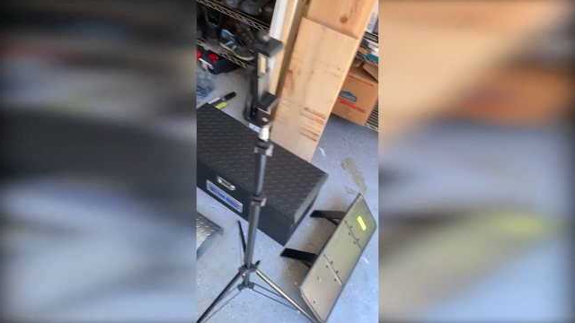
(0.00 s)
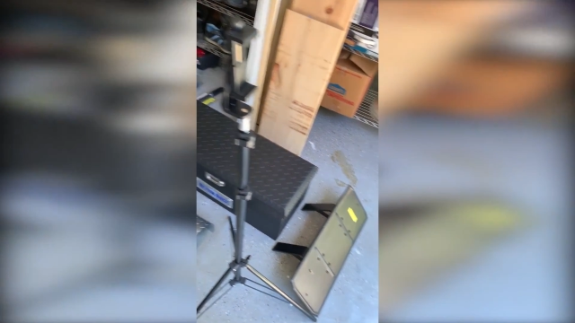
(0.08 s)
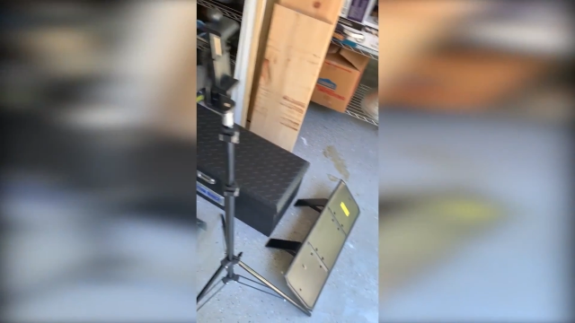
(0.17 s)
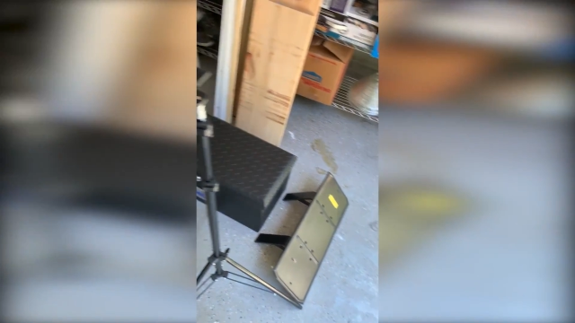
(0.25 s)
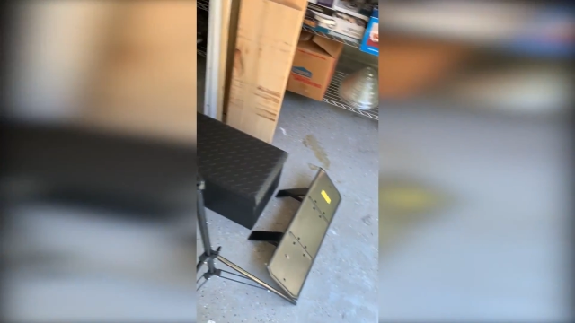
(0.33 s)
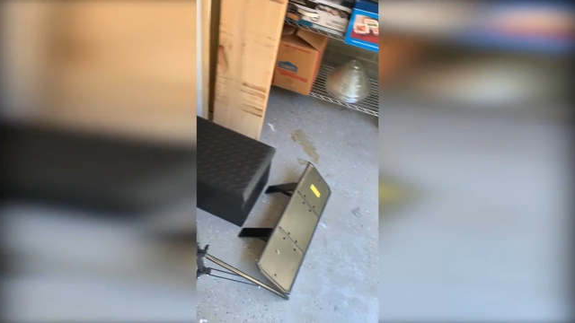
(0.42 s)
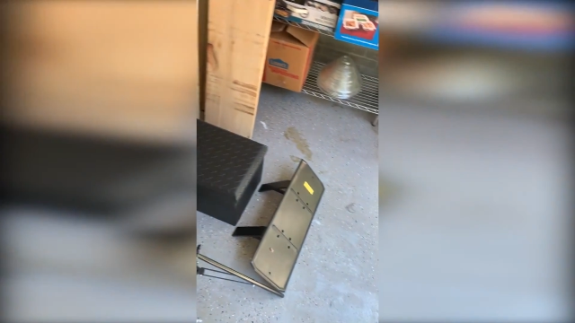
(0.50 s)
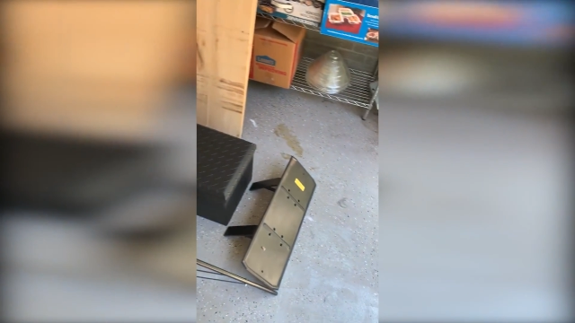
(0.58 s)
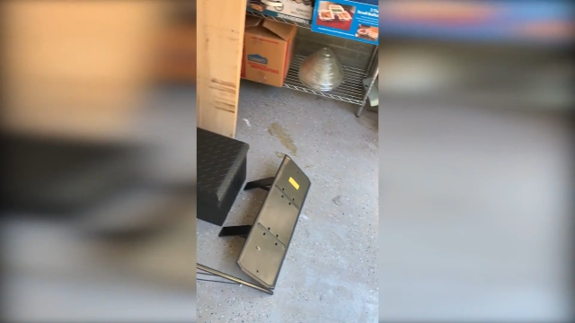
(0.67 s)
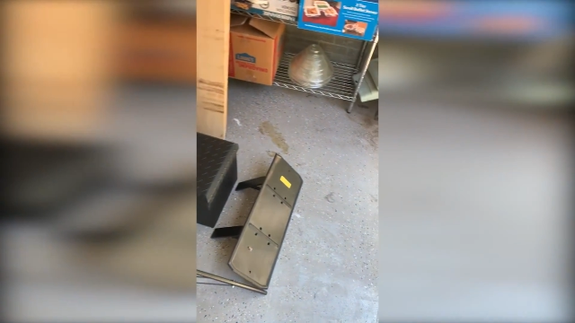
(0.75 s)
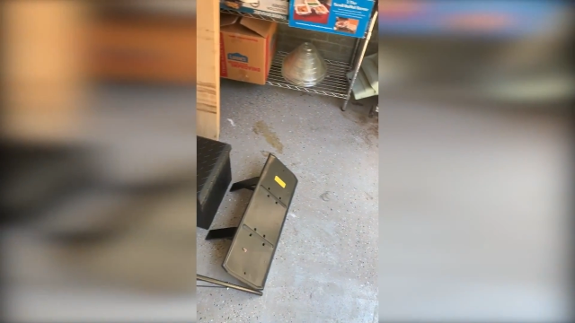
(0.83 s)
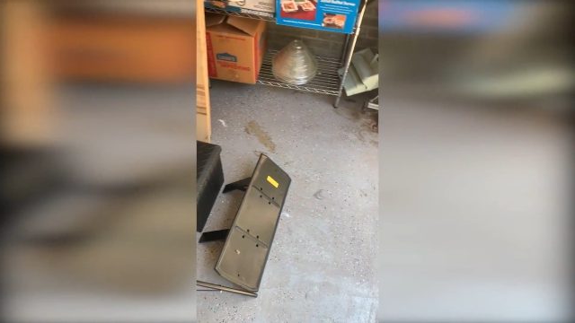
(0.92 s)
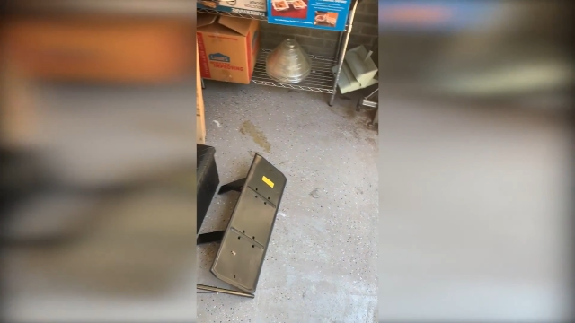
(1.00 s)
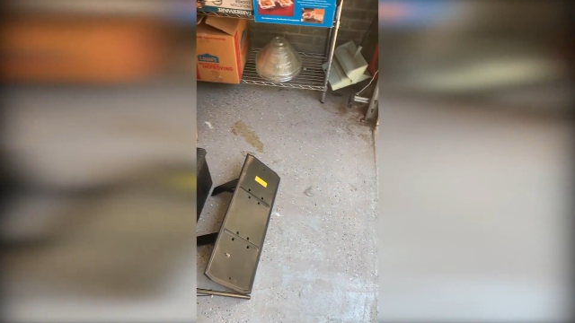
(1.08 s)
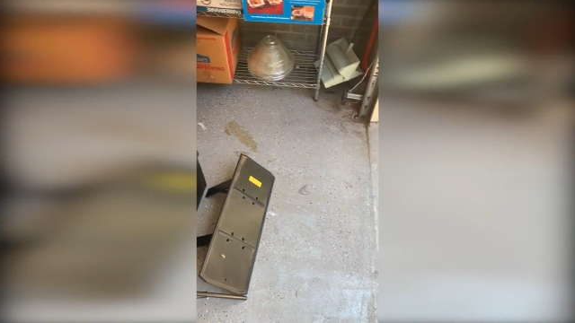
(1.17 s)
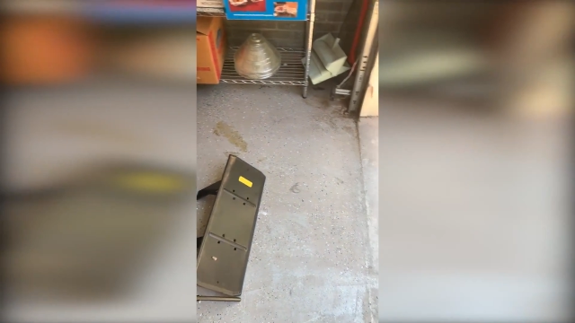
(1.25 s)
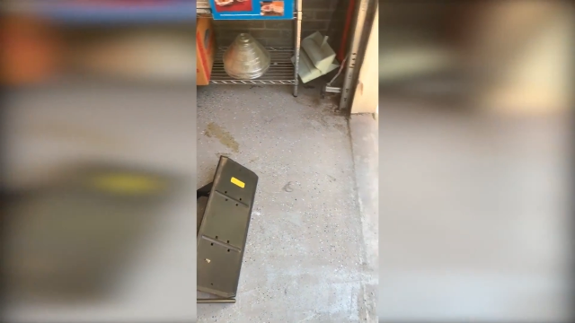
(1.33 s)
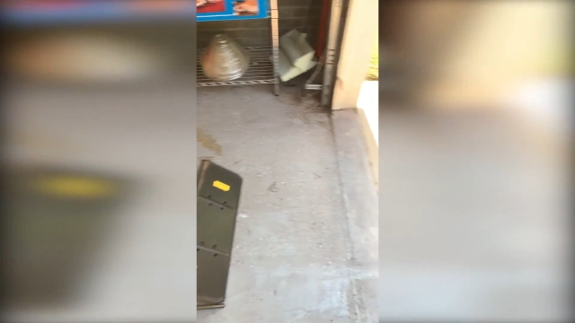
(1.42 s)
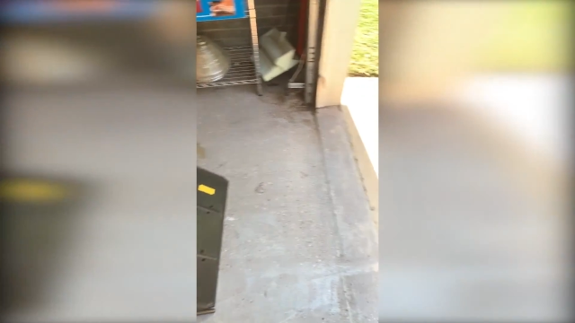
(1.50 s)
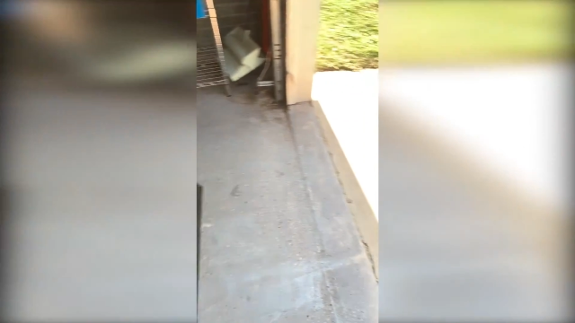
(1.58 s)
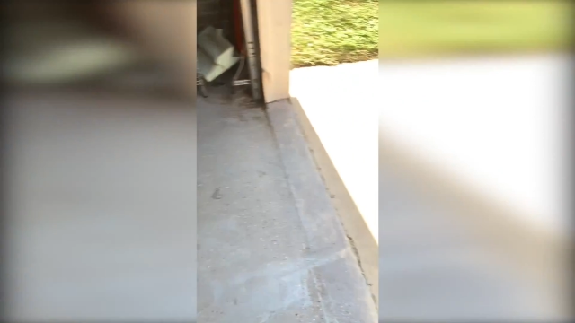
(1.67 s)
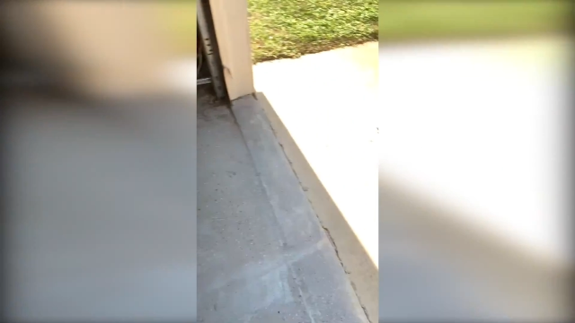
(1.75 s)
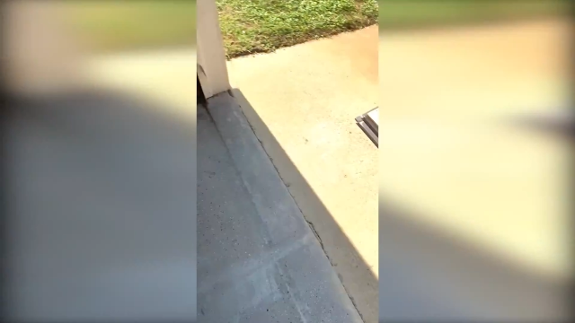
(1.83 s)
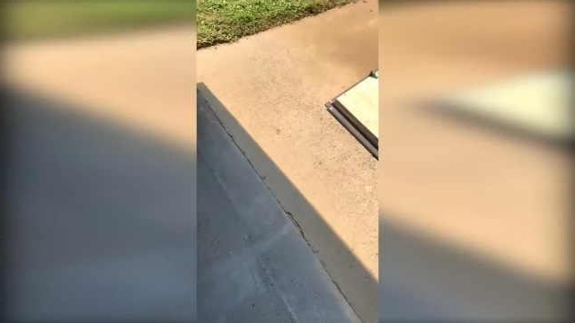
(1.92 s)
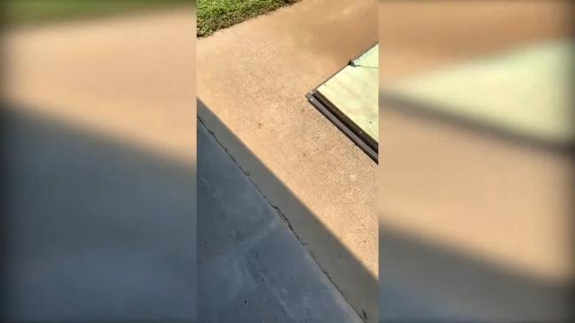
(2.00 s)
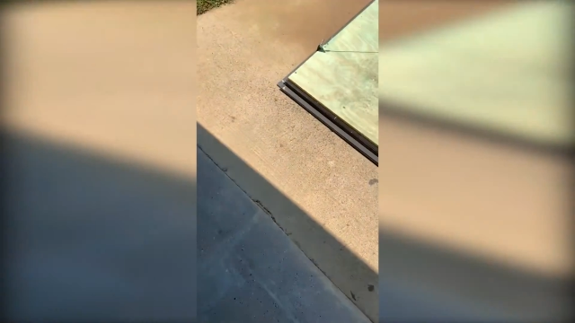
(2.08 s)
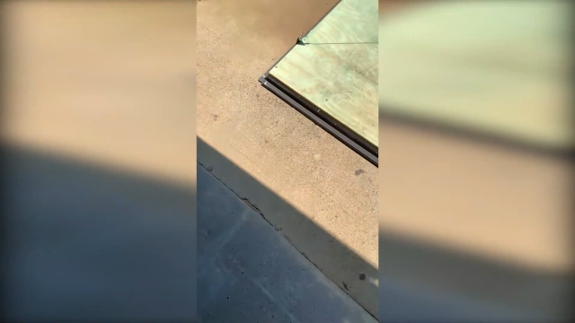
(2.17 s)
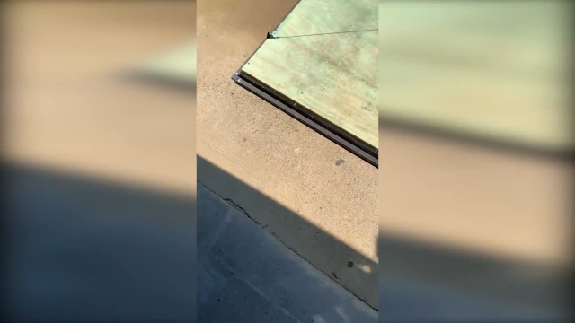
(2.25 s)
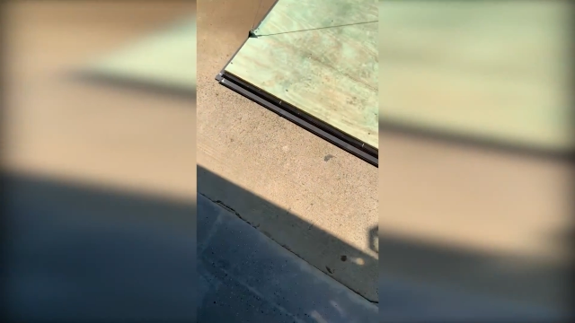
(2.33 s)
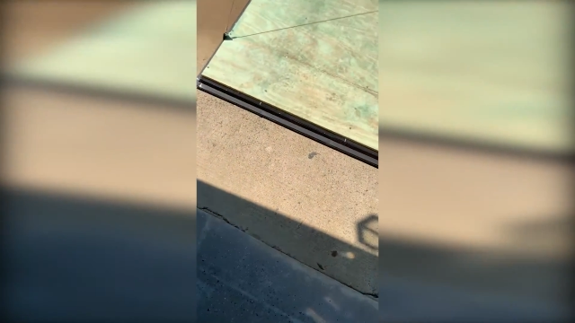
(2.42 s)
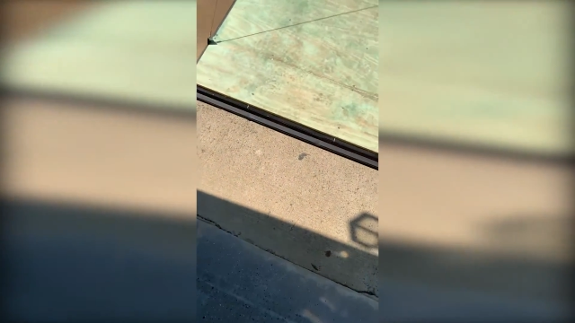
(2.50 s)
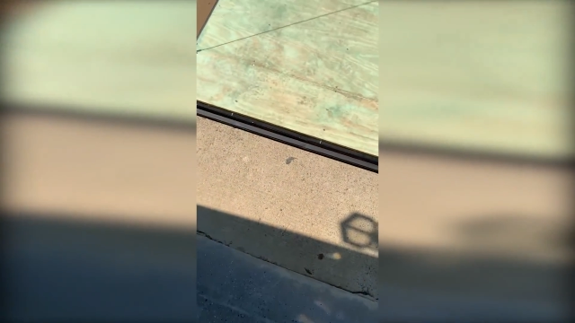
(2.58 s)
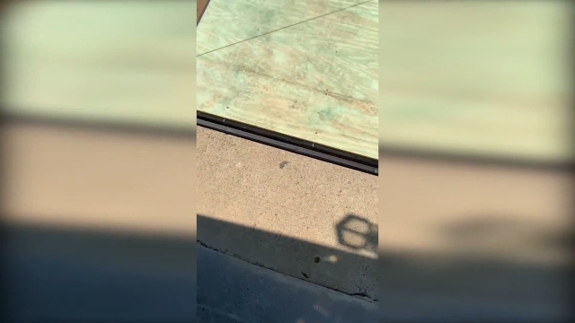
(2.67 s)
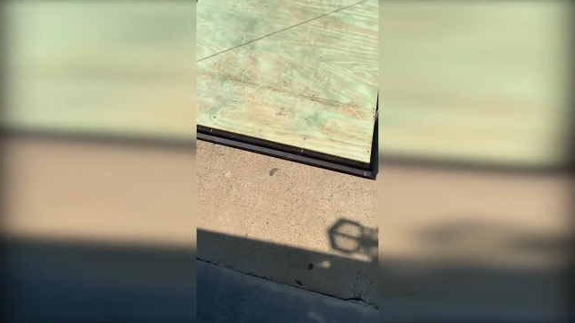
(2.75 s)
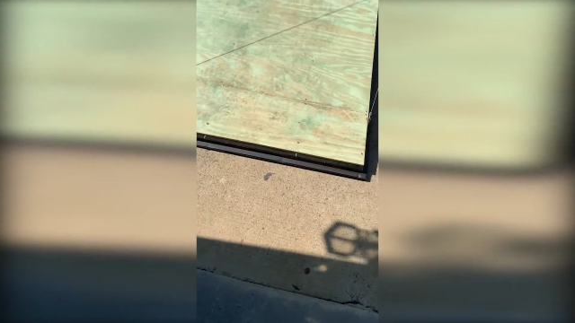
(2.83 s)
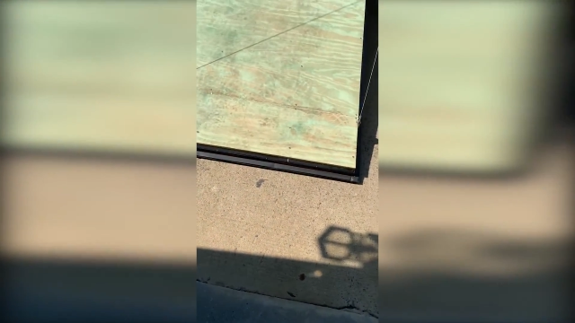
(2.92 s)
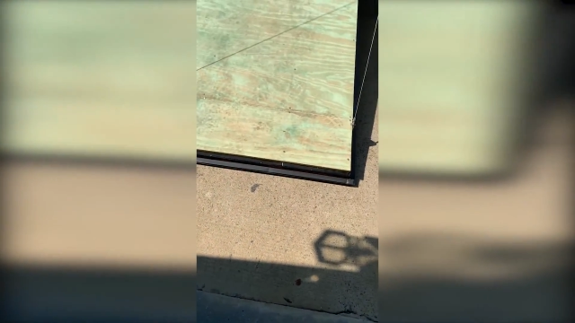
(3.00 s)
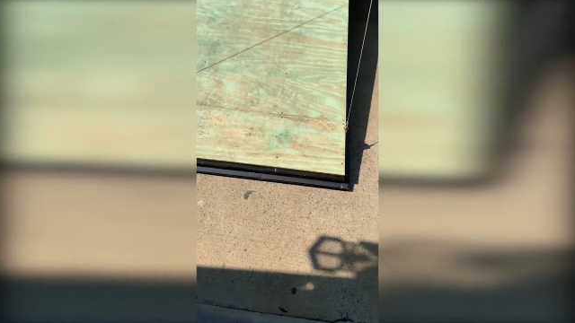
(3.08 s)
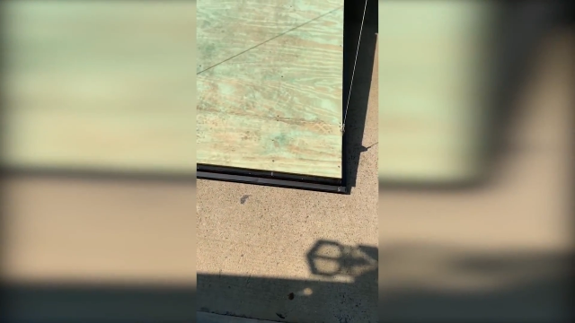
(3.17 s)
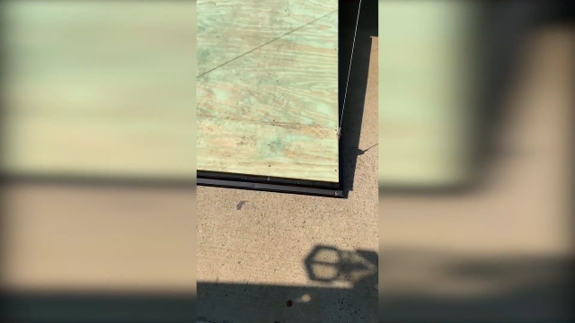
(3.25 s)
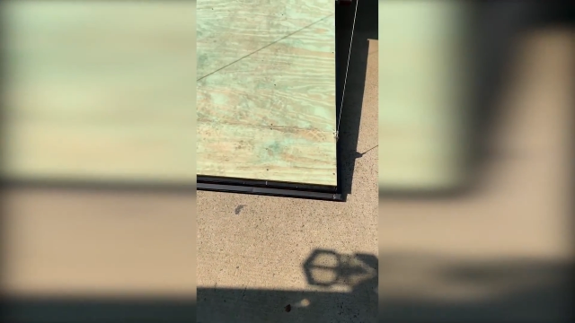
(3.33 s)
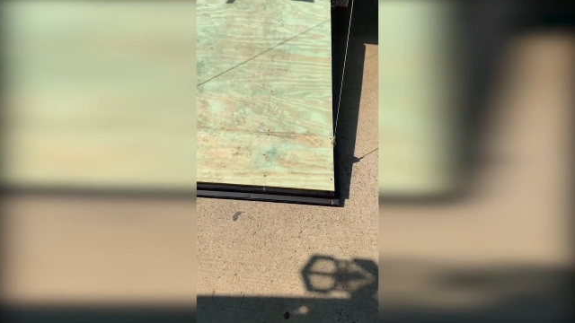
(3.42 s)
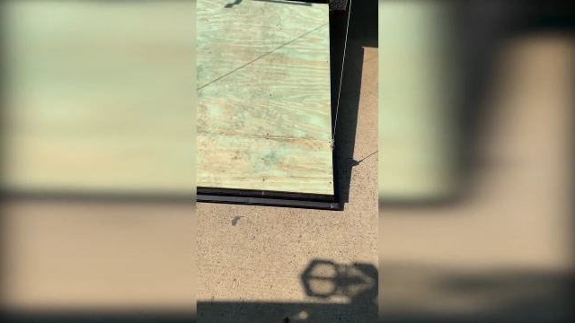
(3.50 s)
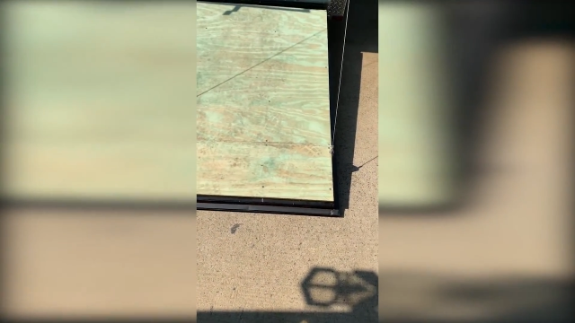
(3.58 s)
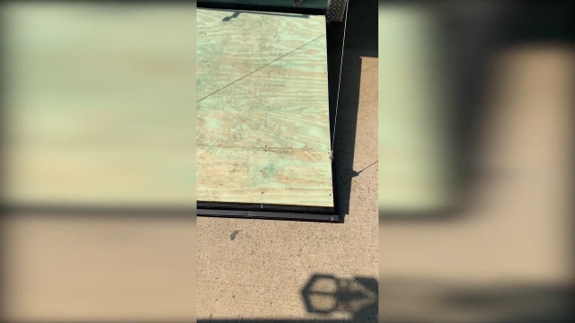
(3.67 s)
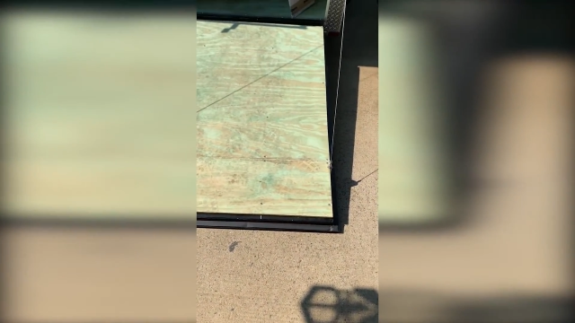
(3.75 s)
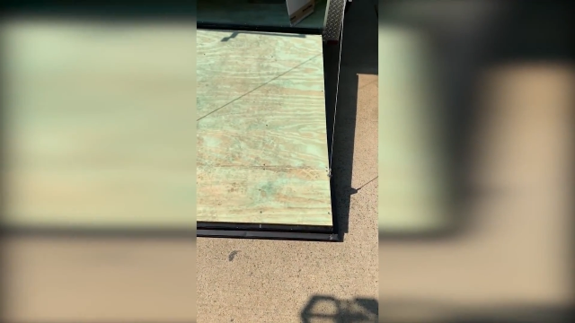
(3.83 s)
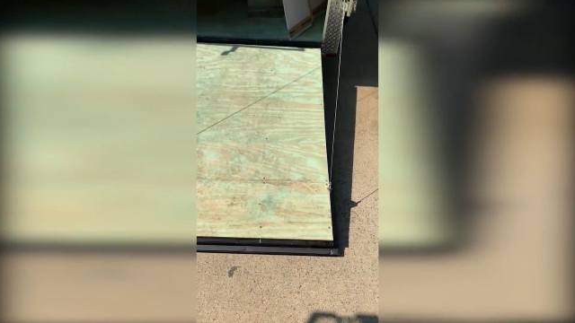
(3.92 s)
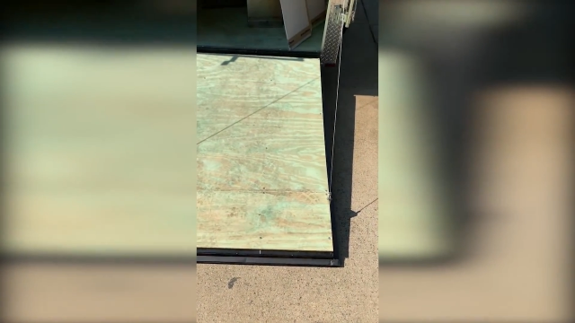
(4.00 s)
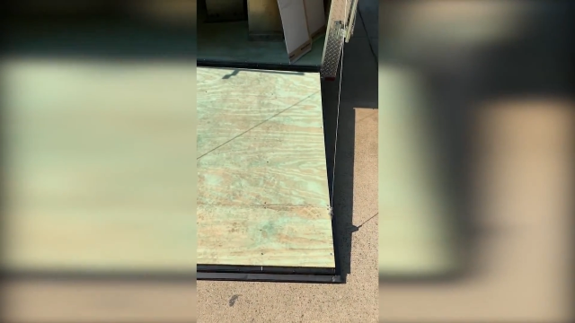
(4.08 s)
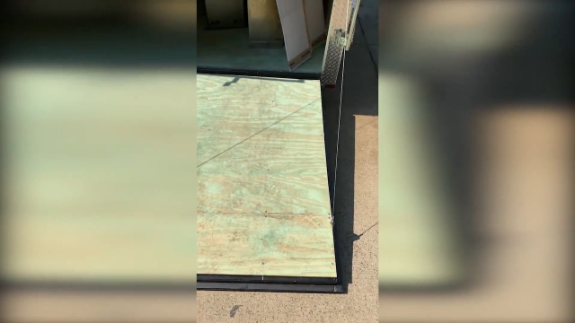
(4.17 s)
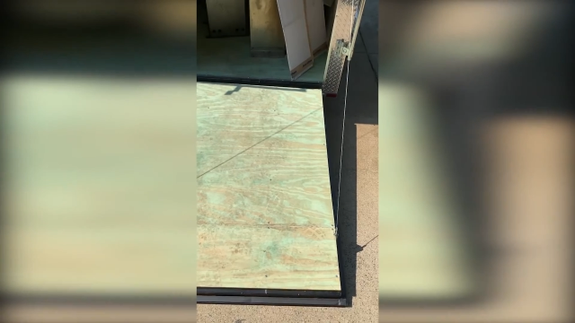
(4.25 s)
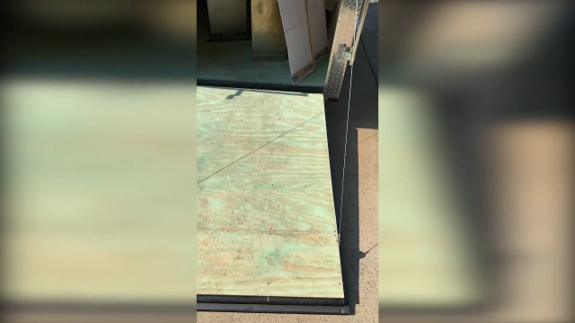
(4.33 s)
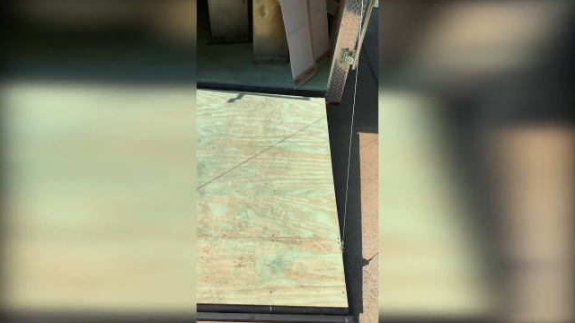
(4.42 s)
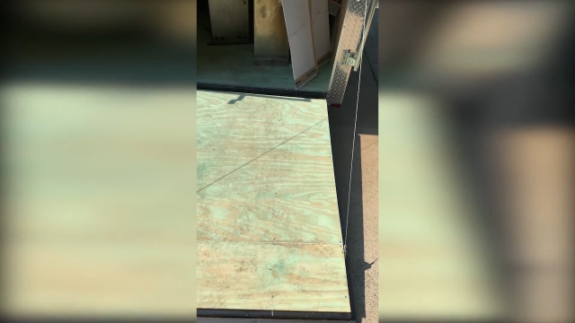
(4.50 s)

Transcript: No face is visible, so there are no lips to read.